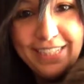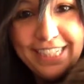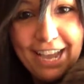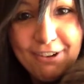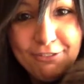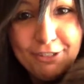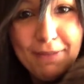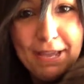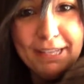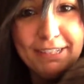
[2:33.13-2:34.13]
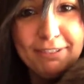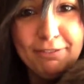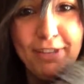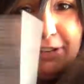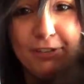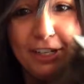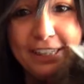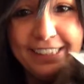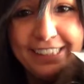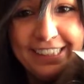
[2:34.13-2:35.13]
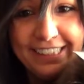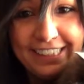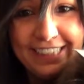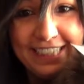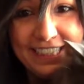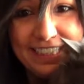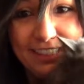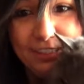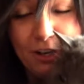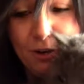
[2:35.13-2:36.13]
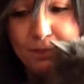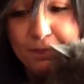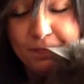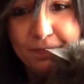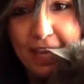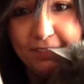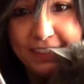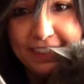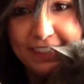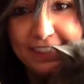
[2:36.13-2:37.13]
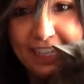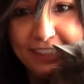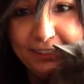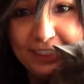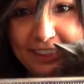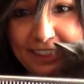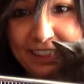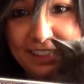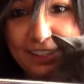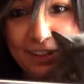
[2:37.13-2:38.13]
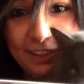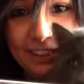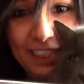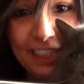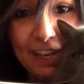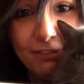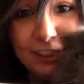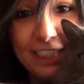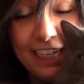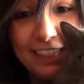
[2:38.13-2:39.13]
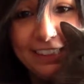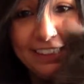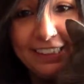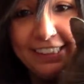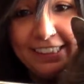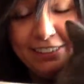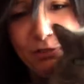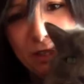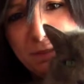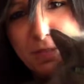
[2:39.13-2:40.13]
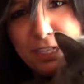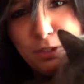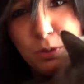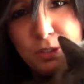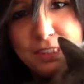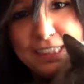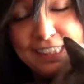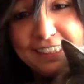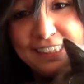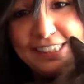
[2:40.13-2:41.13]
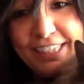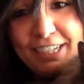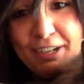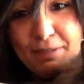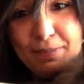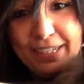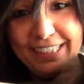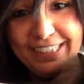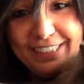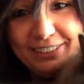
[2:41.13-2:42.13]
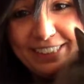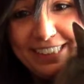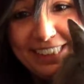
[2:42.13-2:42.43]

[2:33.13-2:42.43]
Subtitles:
Now for my favorite, it's the steel comb. Obviously, I use it all day, every day while I'm not in quarantine. But so it's